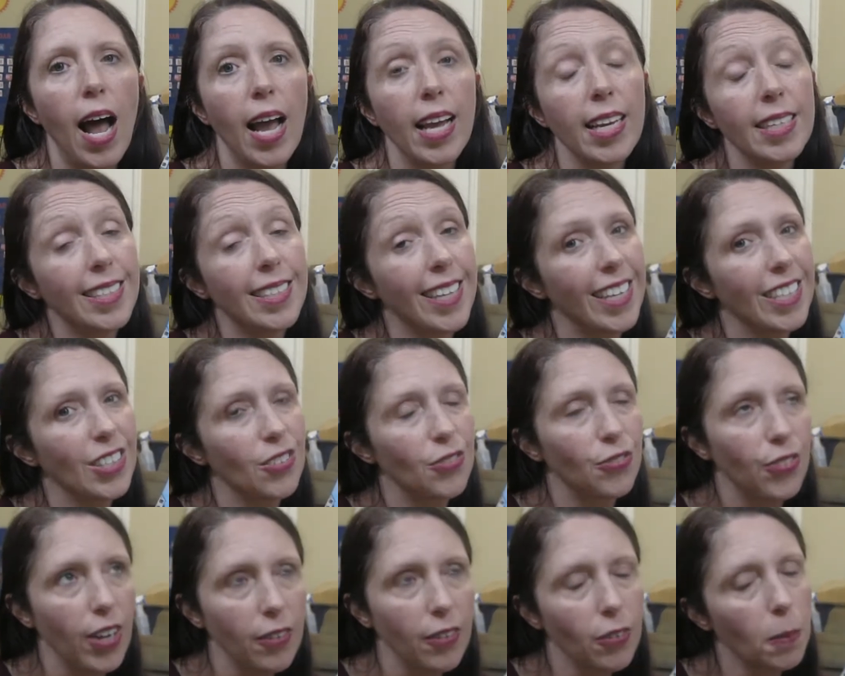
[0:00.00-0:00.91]
He said his
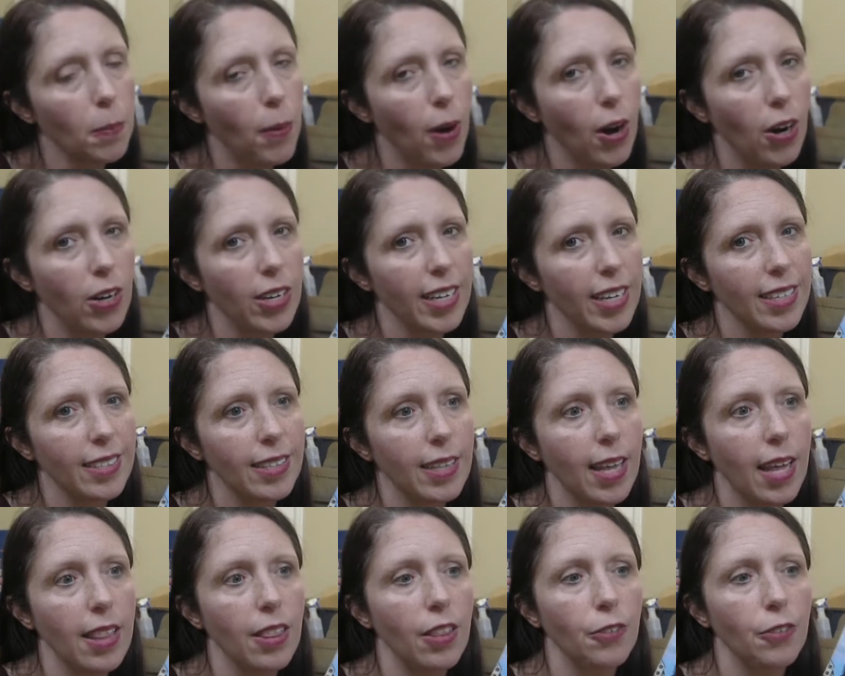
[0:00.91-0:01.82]
favorite part is
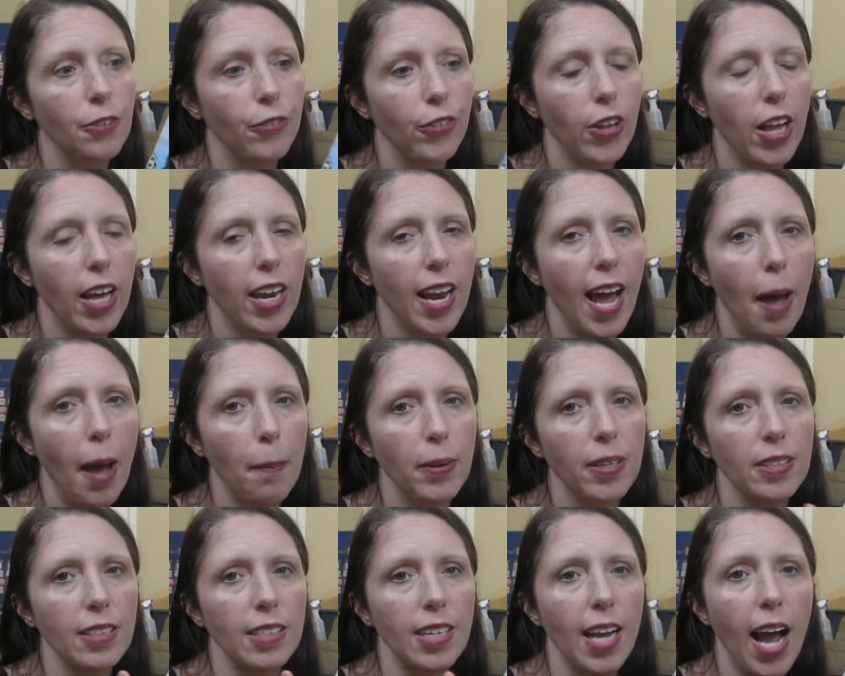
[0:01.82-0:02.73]
that the flood
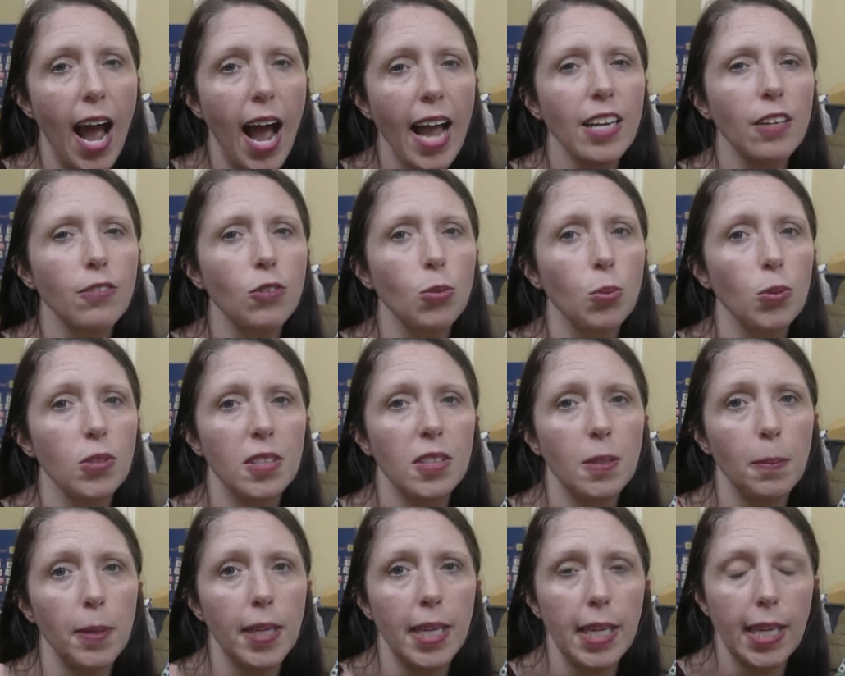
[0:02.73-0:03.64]
happens kind of towards
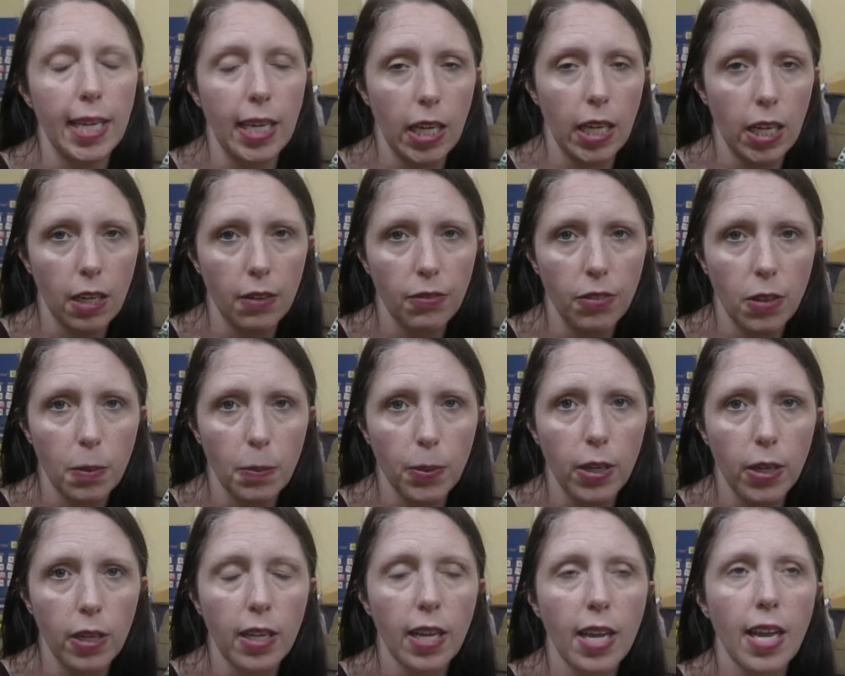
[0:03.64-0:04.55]
the beginning of the
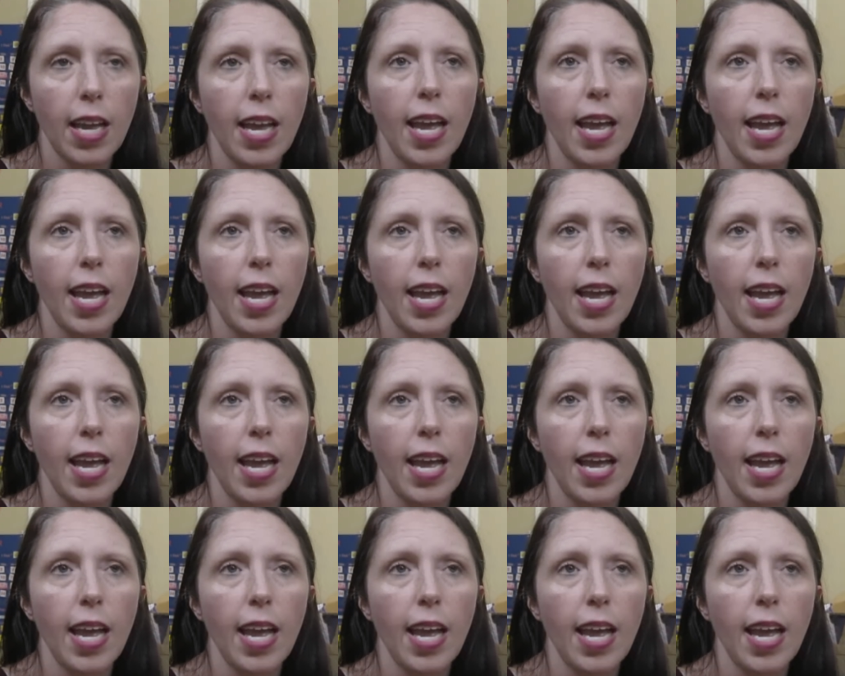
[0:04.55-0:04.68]
book